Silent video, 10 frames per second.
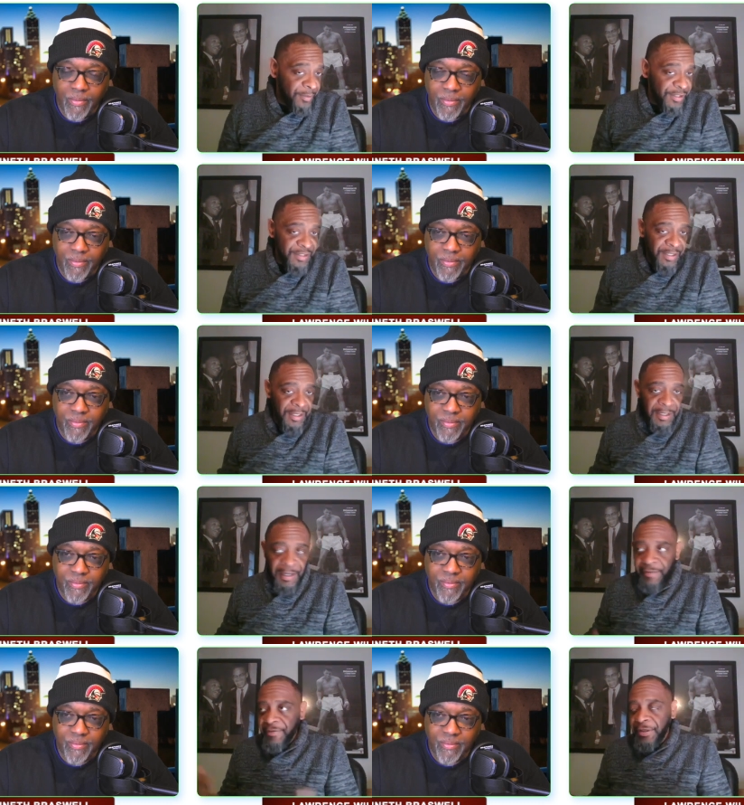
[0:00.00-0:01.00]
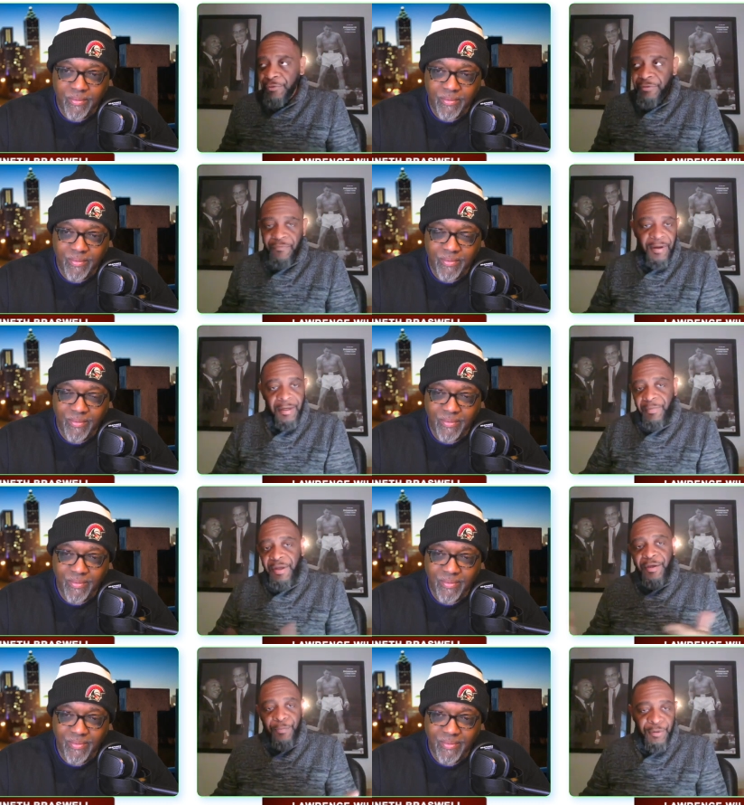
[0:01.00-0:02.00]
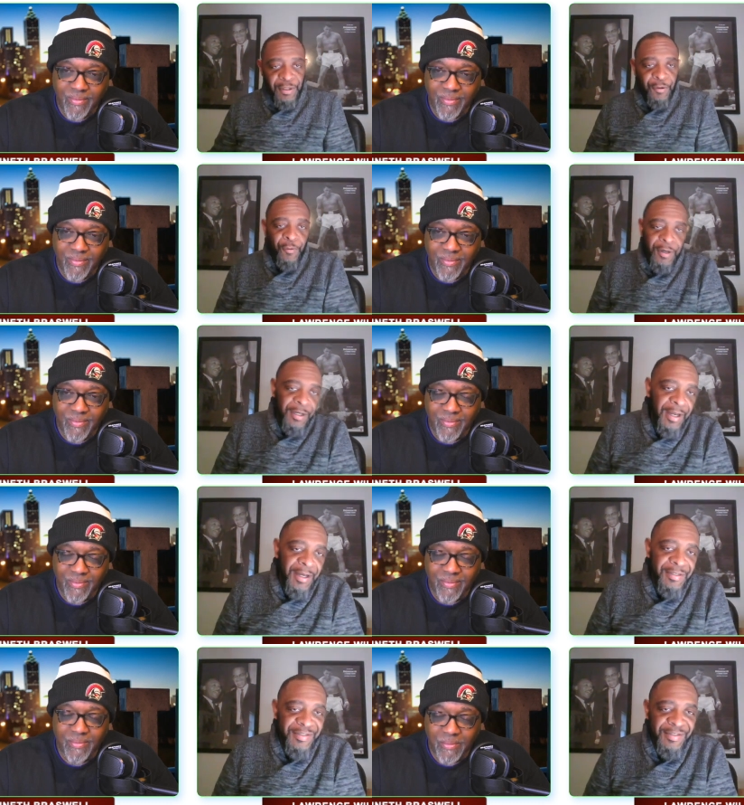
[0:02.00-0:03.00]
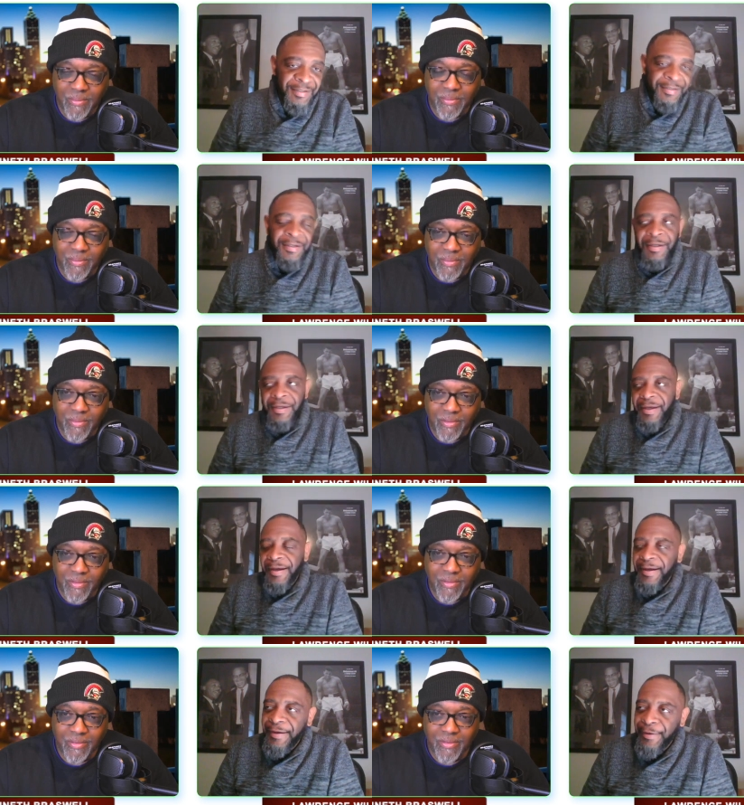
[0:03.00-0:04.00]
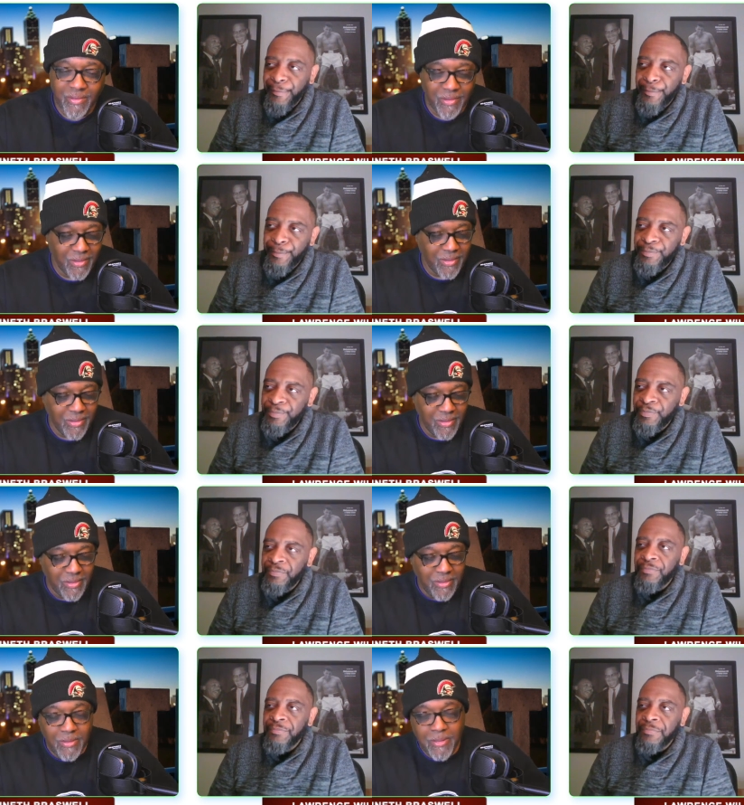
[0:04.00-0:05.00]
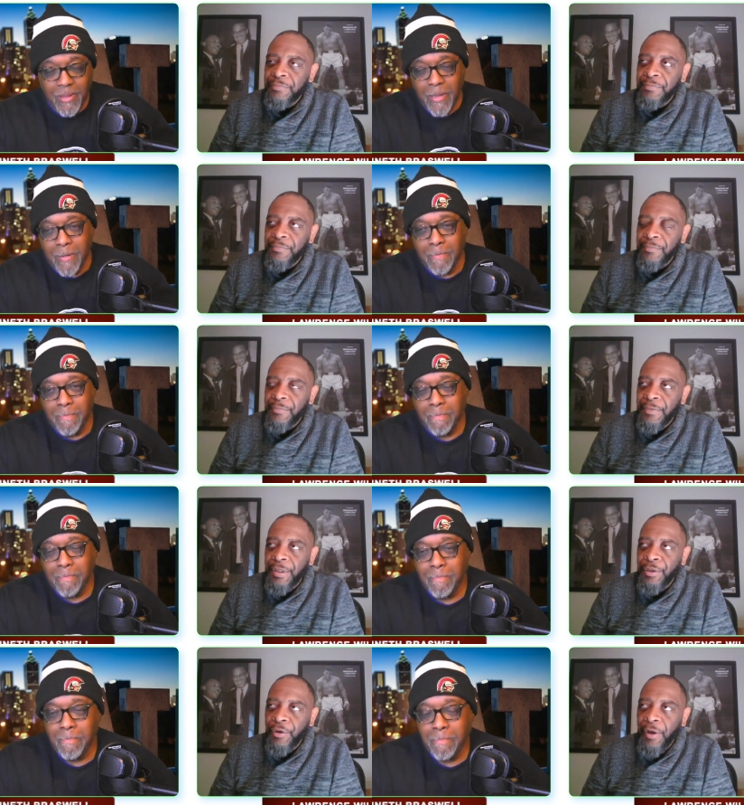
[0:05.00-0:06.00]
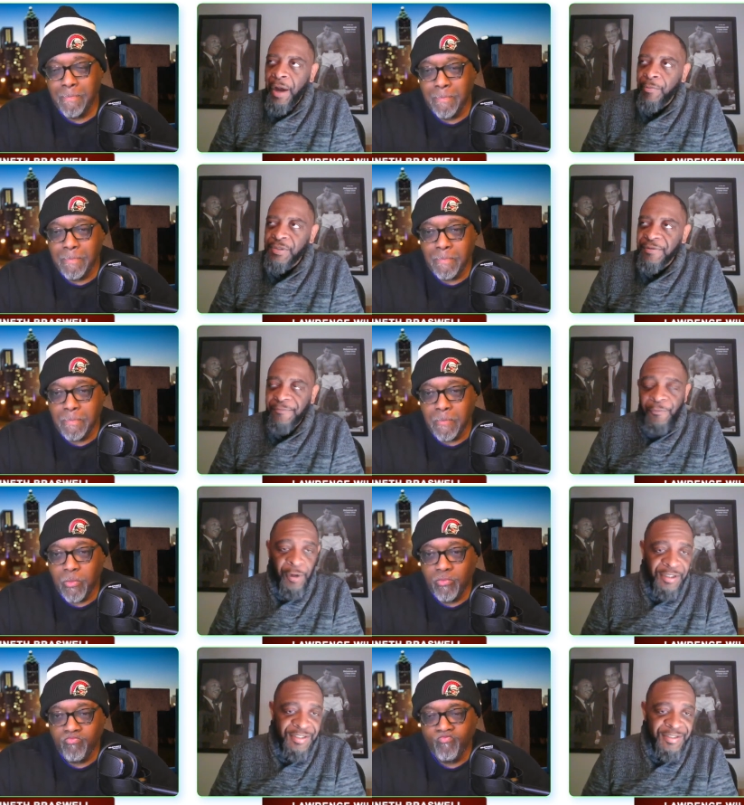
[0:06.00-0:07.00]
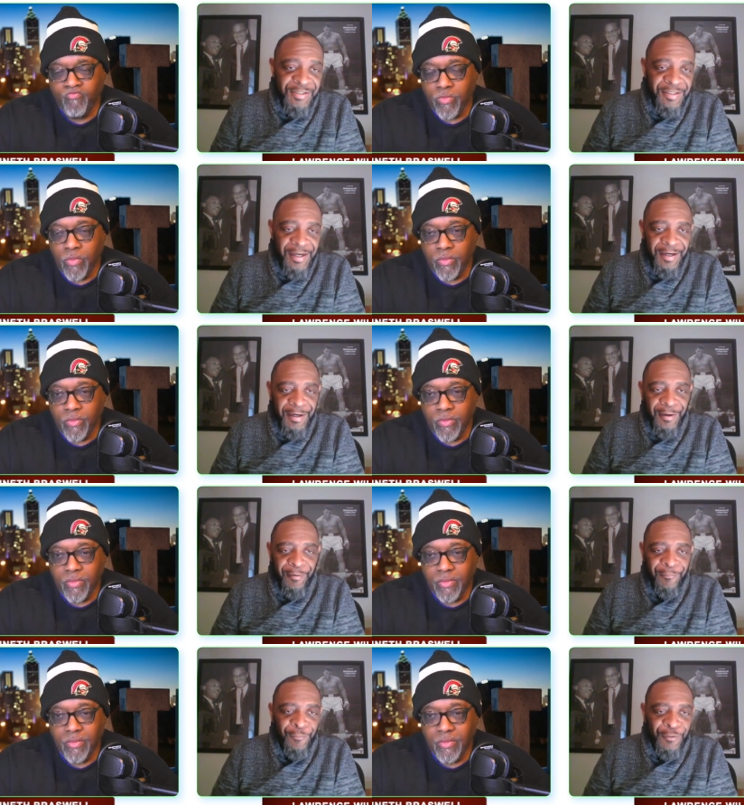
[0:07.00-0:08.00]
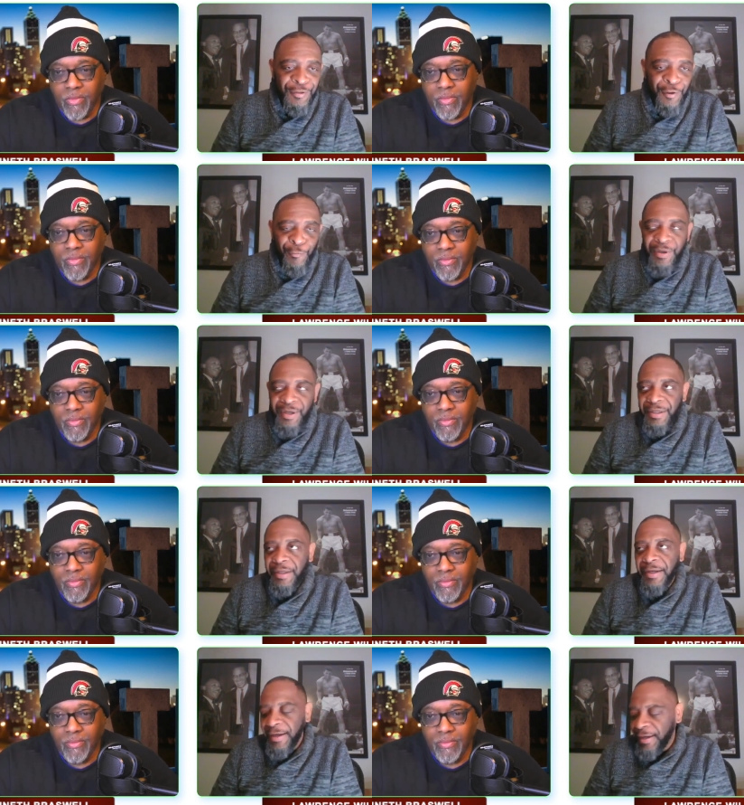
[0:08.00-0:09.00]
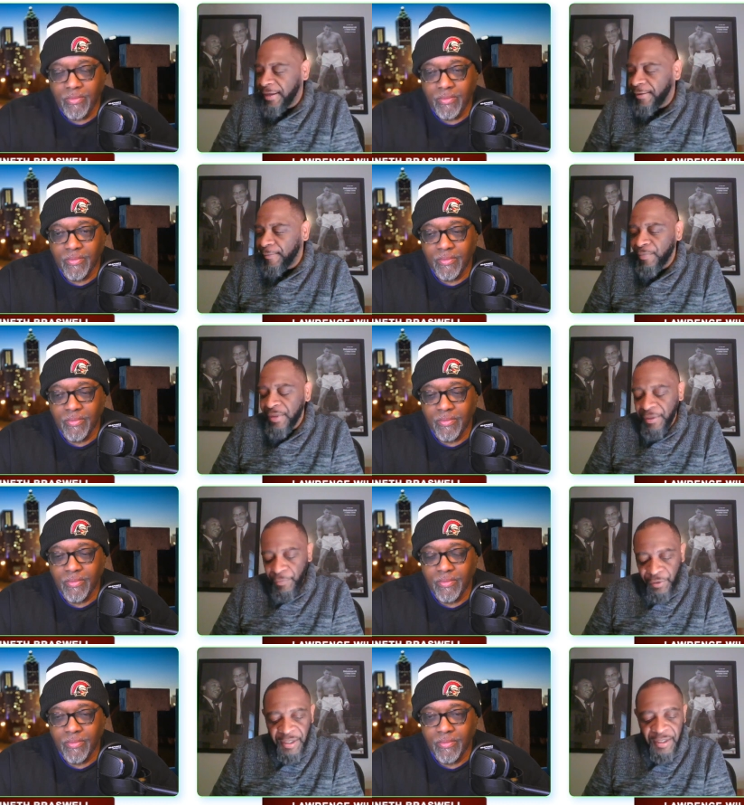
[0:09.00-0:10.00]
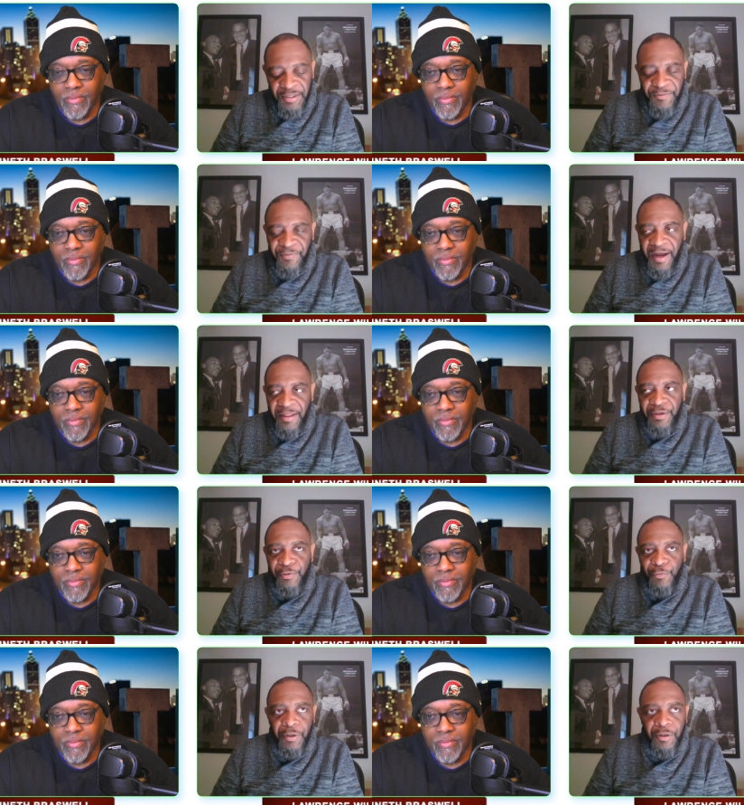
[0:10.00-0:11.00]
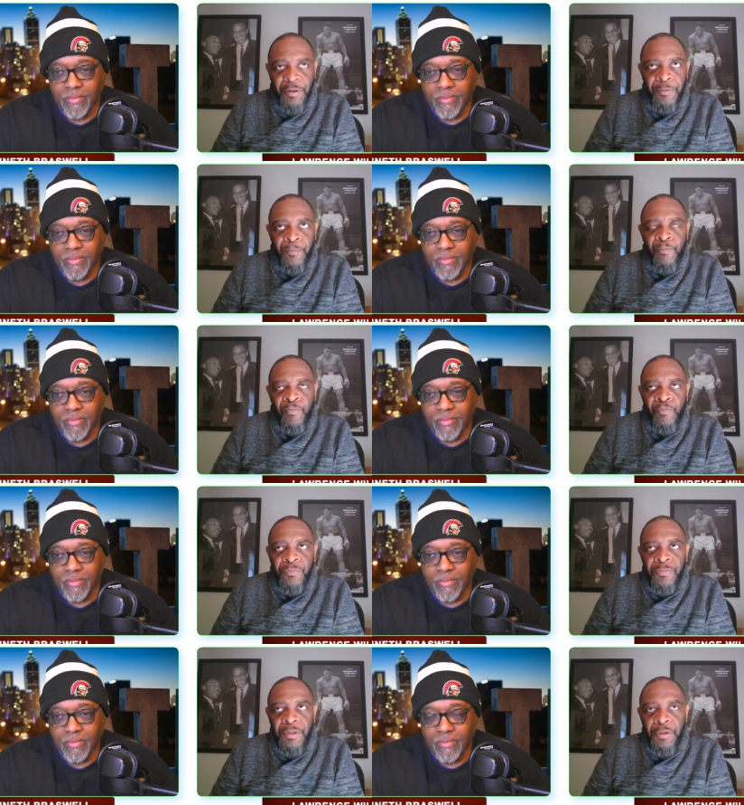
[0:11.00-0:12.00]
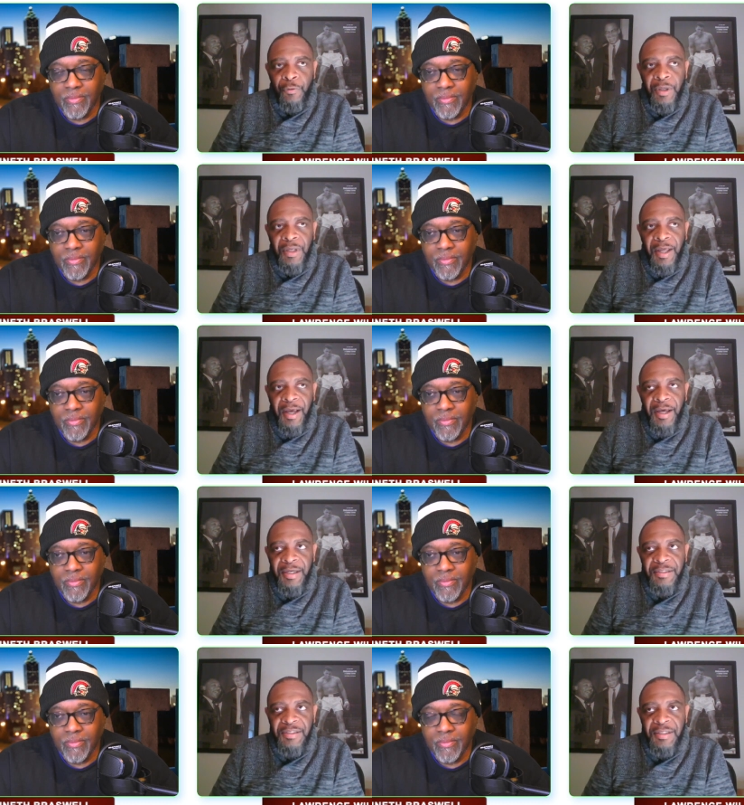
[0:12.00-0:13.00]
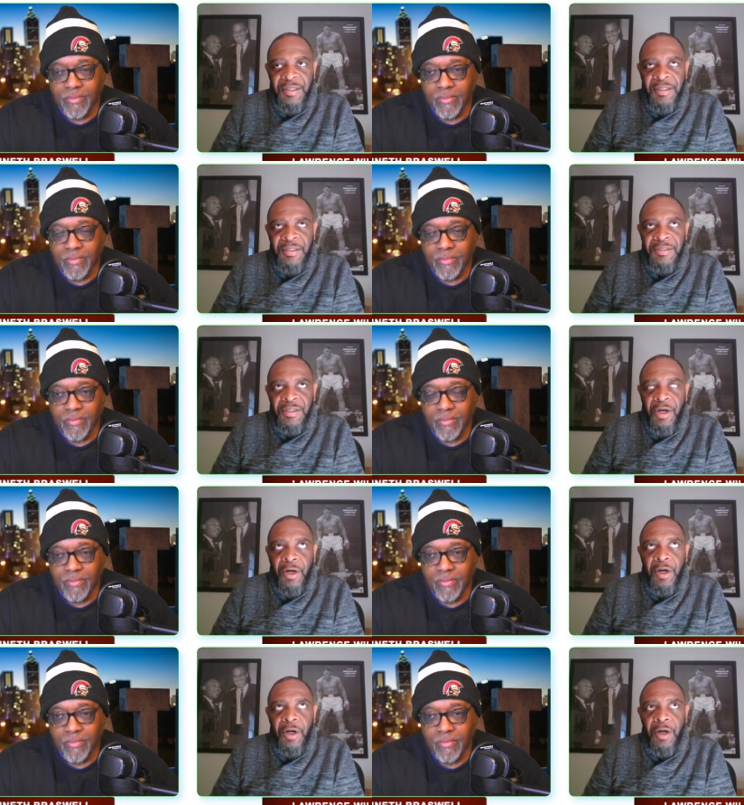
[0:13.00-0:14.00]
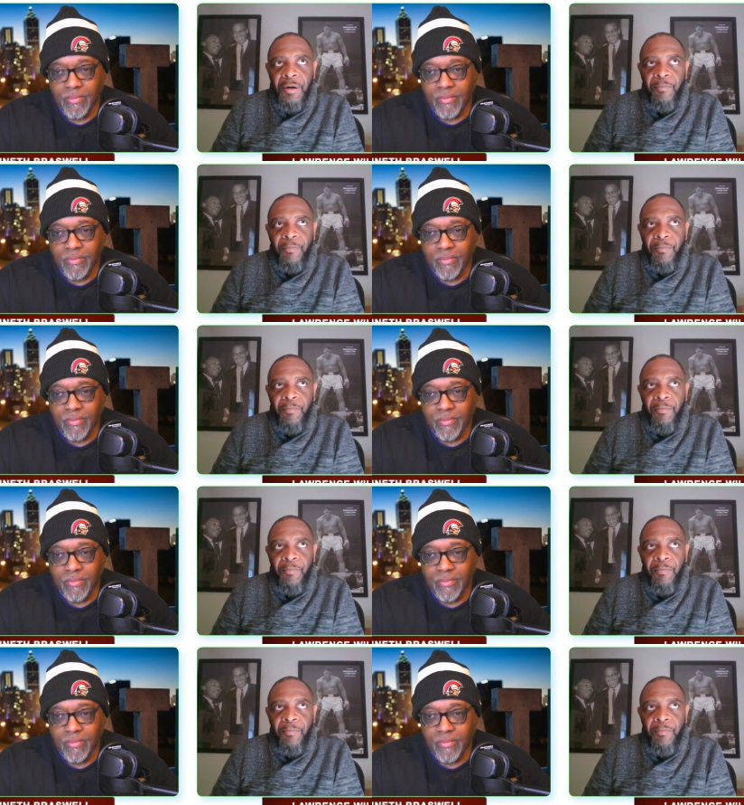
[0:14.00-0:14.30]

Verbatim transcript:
Speaker 1: Because again, I did youth development, community organizing. Um, you know, I was a voice um, for so many. Um, but then when you get into fatherhood work, you realize that these are